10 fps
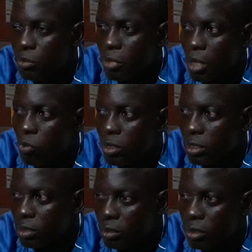Zimbabwe,
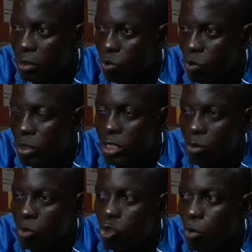who is
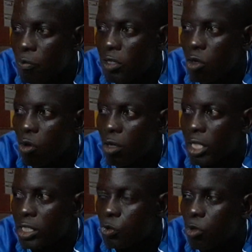on top of the log
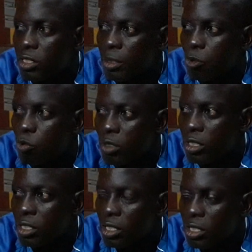at this present moment.
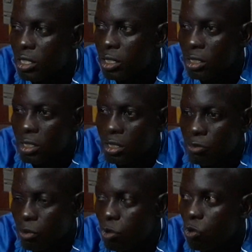
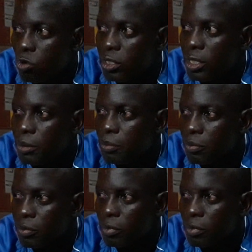It's a very good team.